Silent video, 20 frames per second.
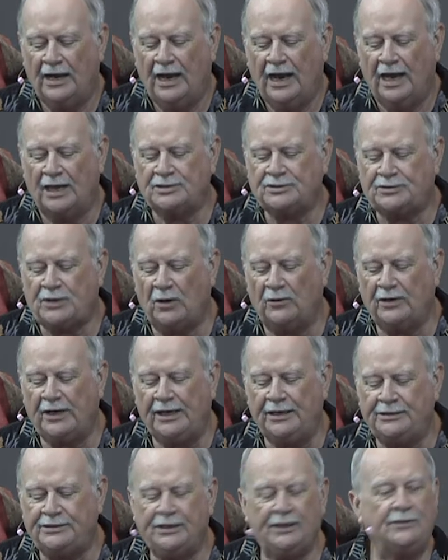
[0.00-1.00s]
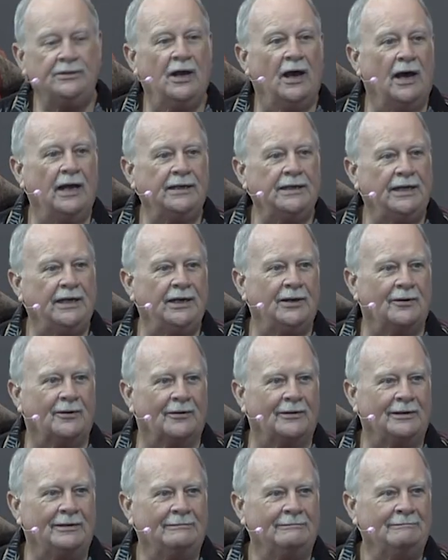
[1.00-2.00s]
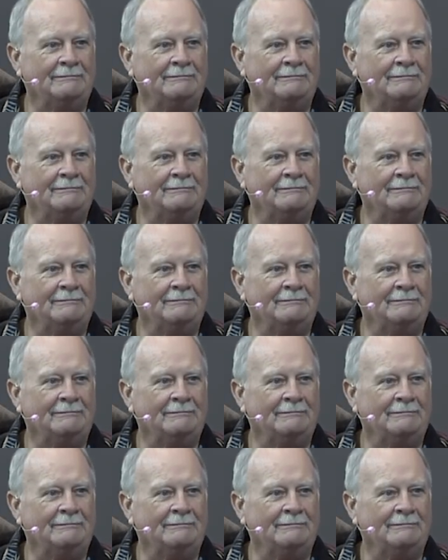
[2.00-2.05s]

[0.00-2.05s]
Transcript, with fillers: as though he did not hear.